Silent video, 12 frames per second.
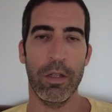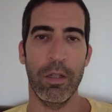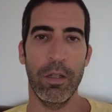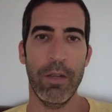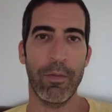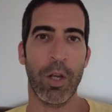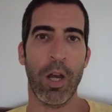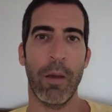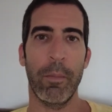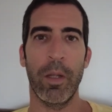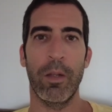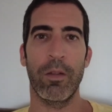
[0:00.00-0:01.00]
Leave a
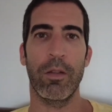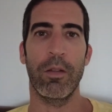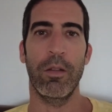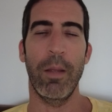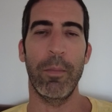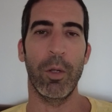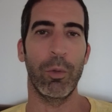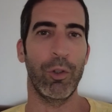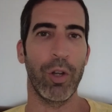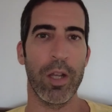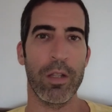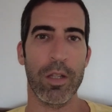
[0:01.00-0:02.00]
comment, let me know what
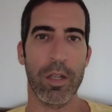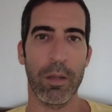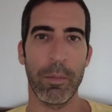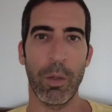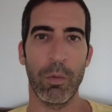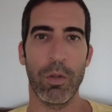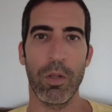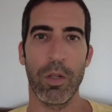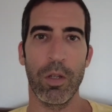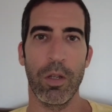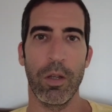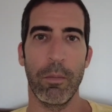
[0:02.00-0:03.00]
you guys think about
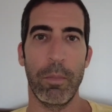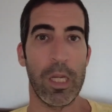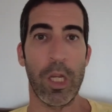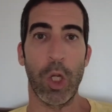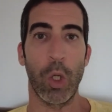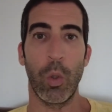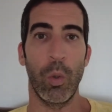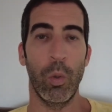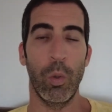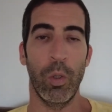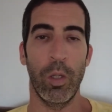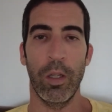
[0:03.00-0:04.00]
being
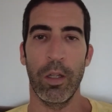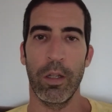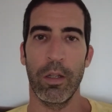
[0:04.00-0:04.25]
cool,